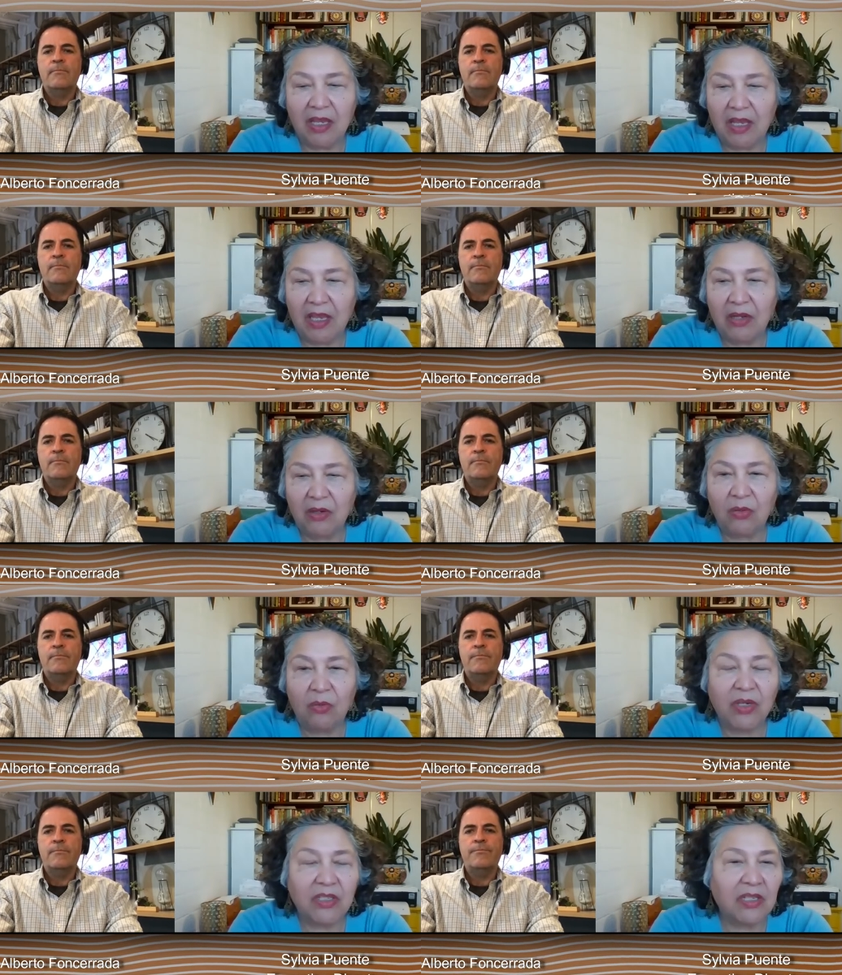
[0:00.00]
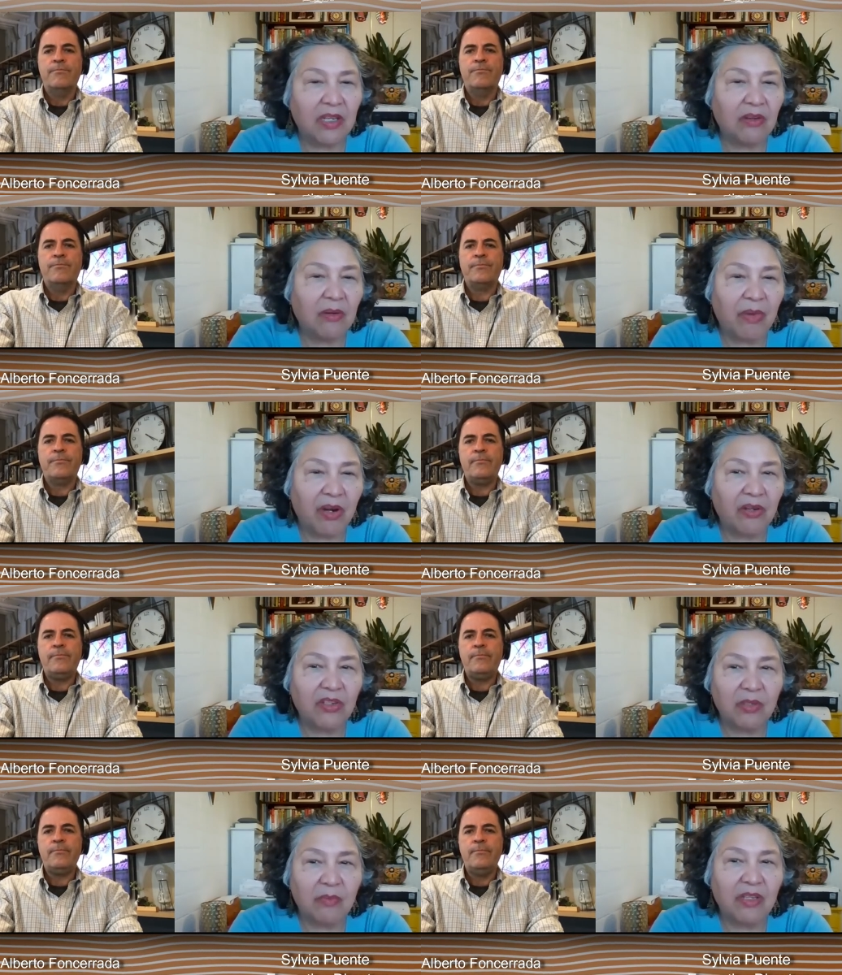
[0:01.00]
Speaker 1: and who work together in
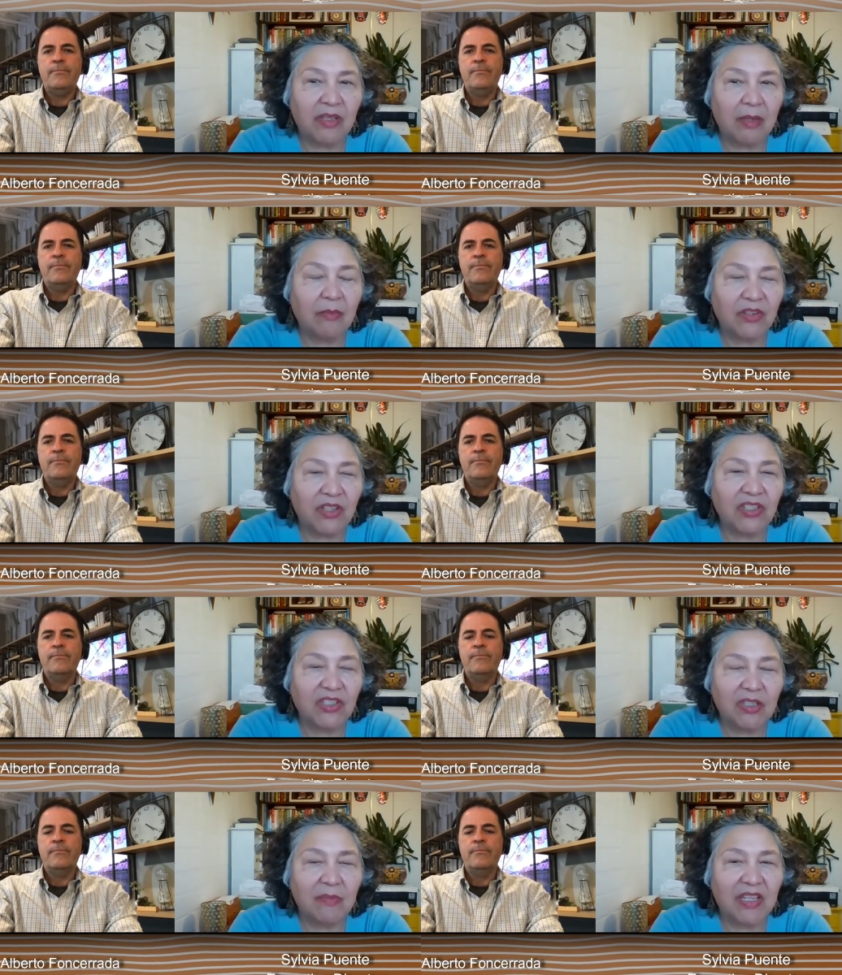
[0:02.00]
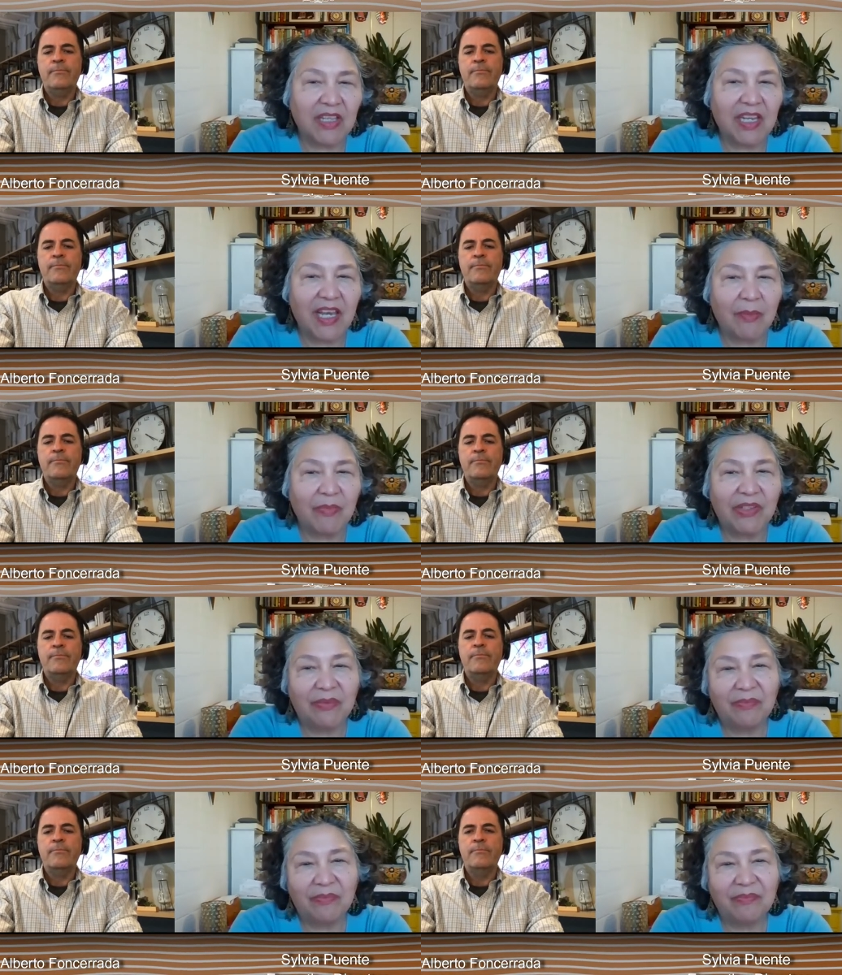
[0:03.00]
partnership and collaboration to make that happen.
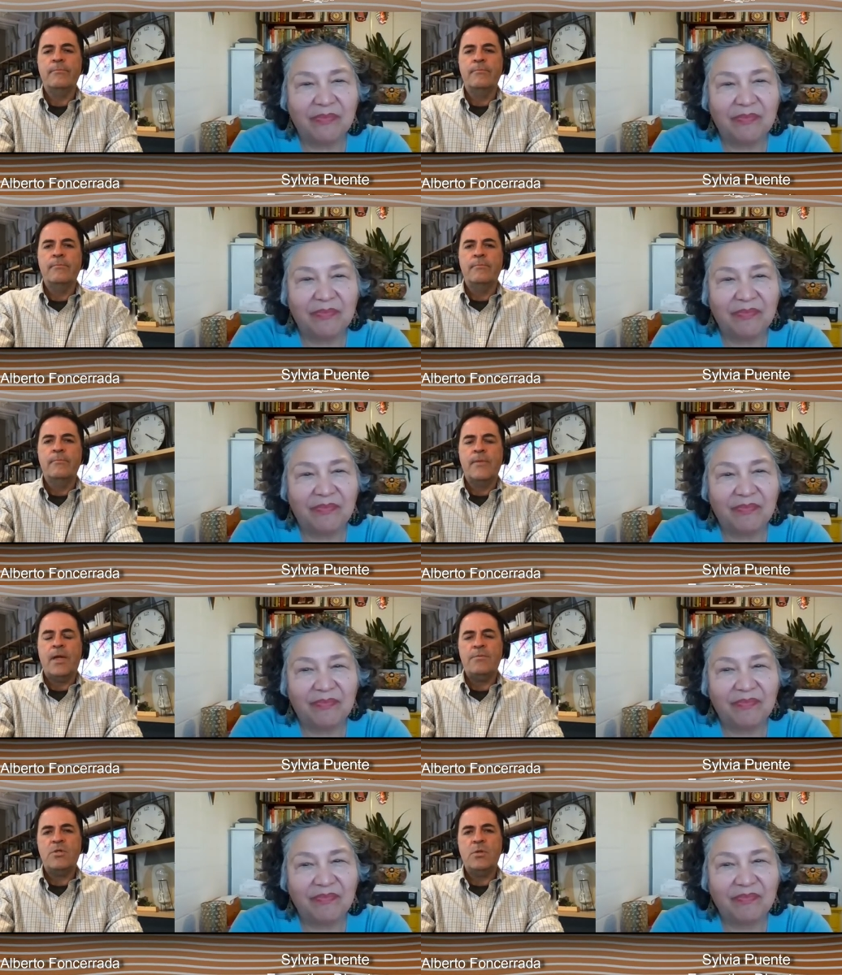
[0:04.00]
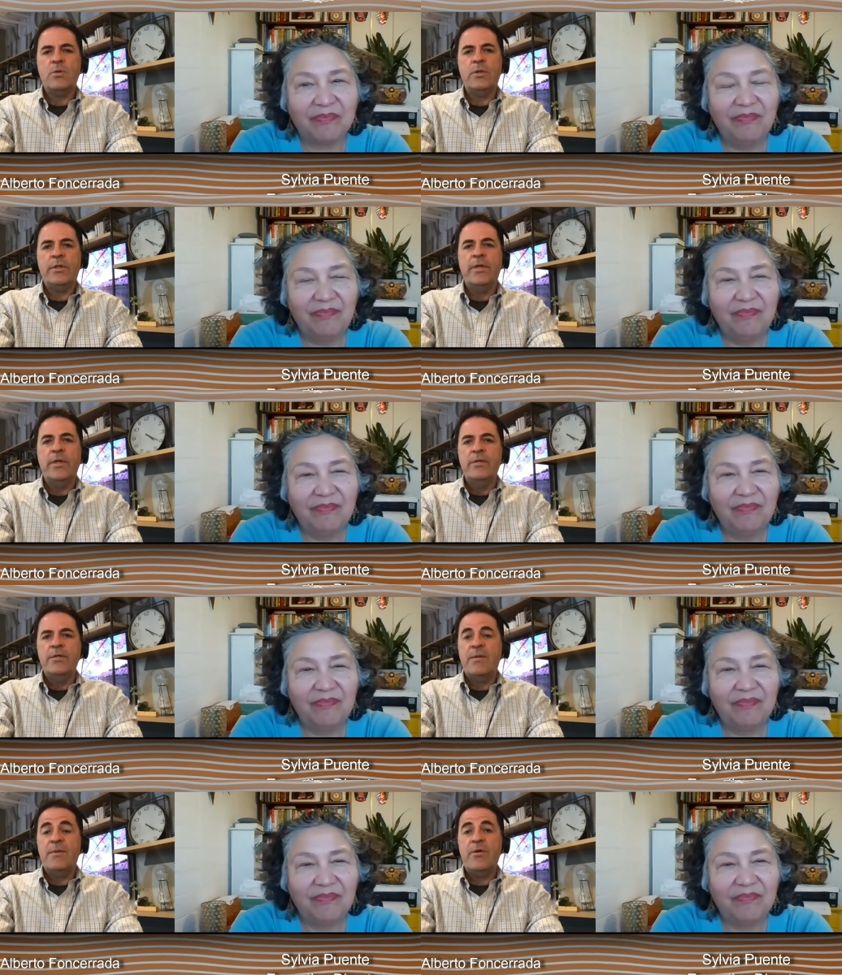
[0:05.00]
Speaker 2: Absolutely.
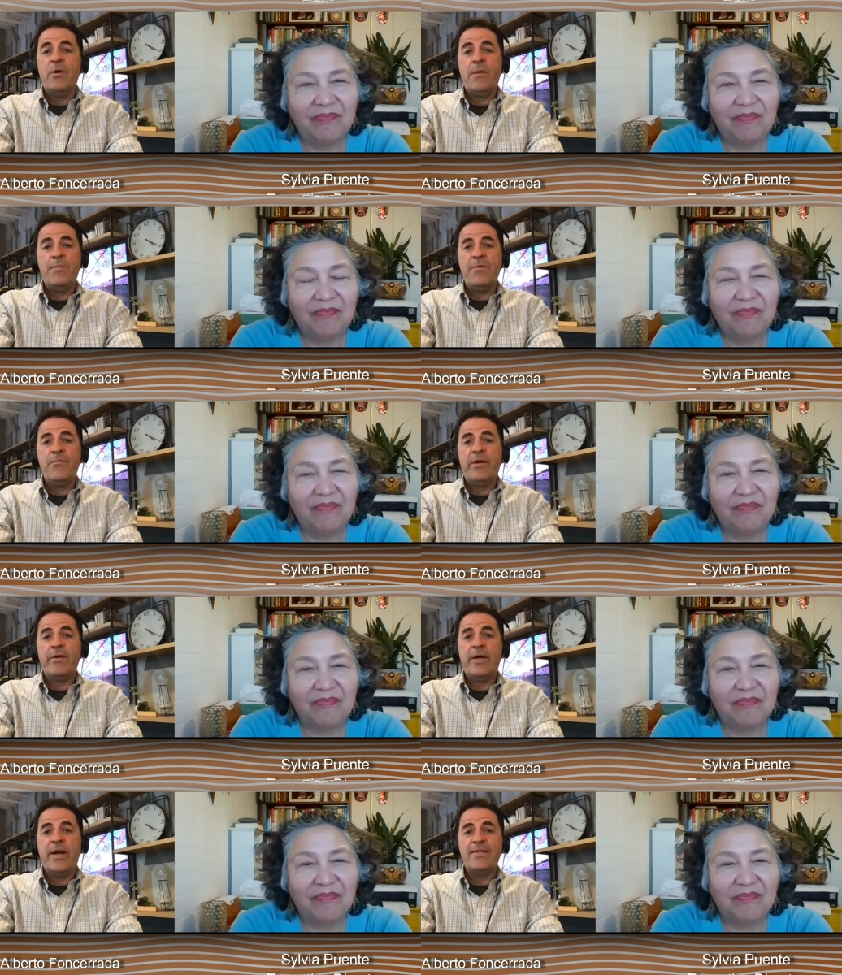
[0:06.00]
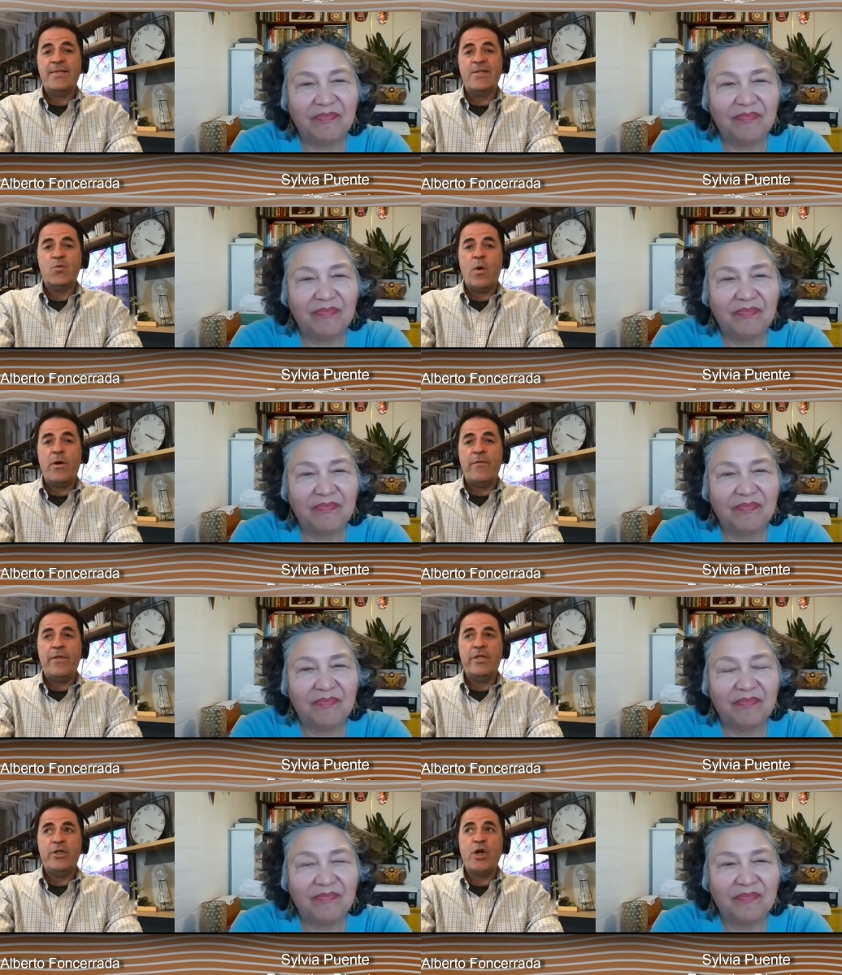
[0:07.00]
Sylvia, you have been recognized as one of
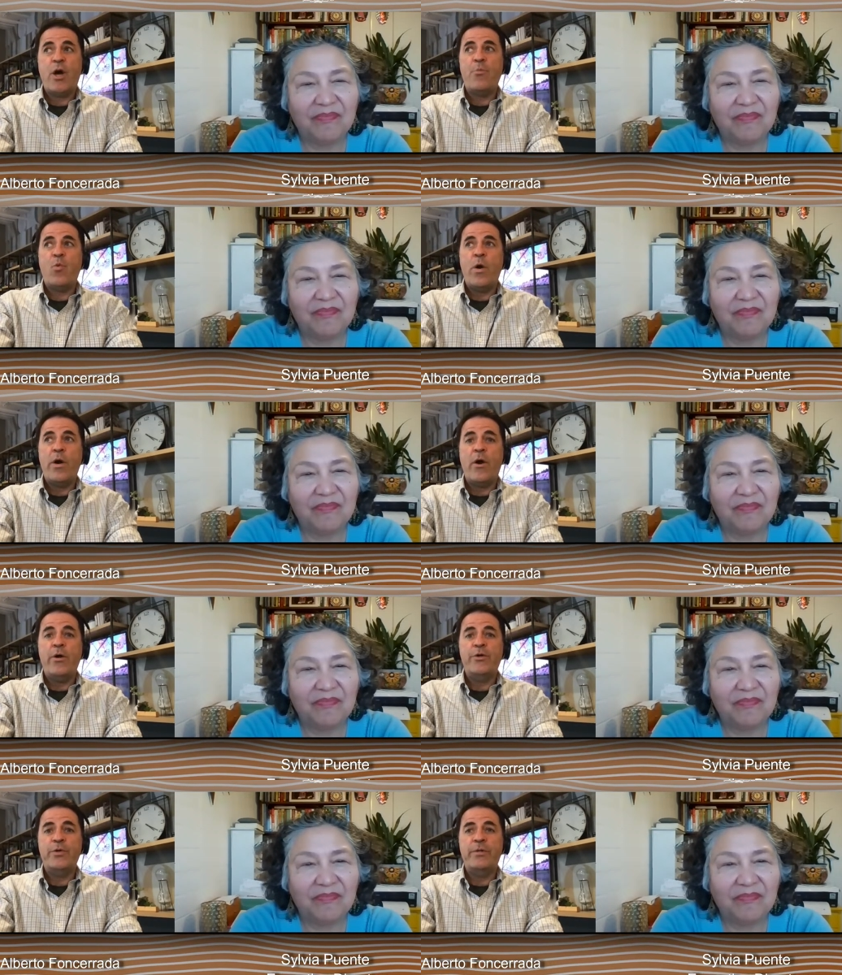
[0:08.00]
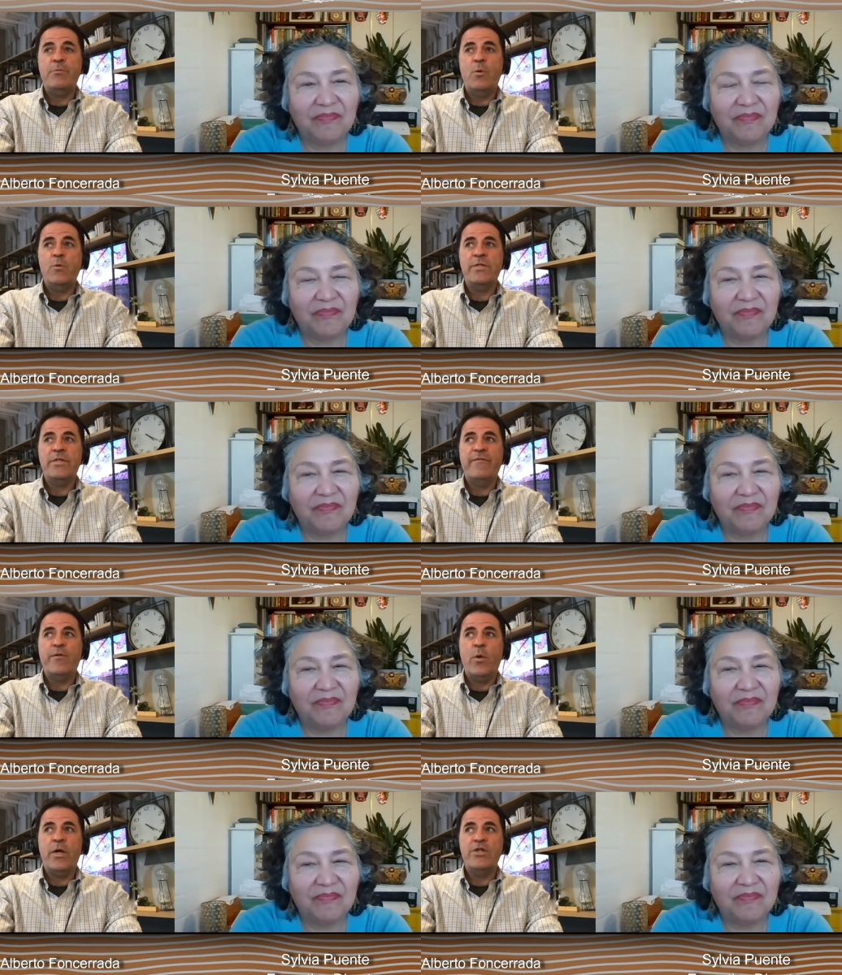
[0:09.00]
the top 100 most
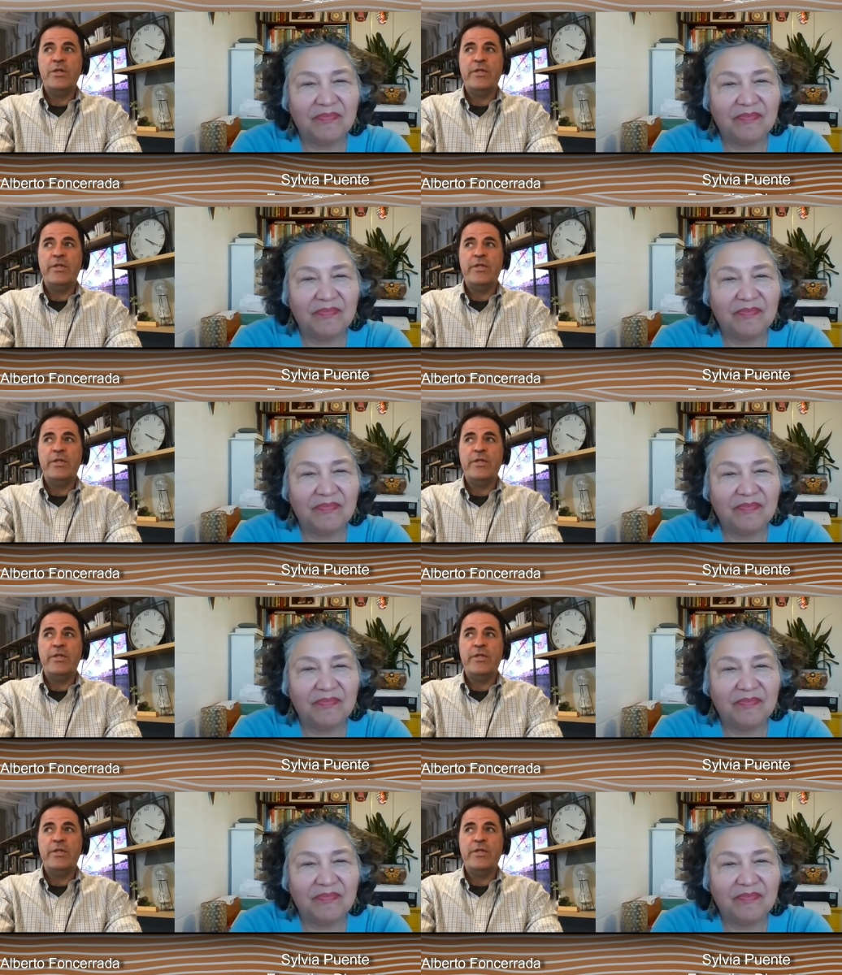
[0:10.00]
influential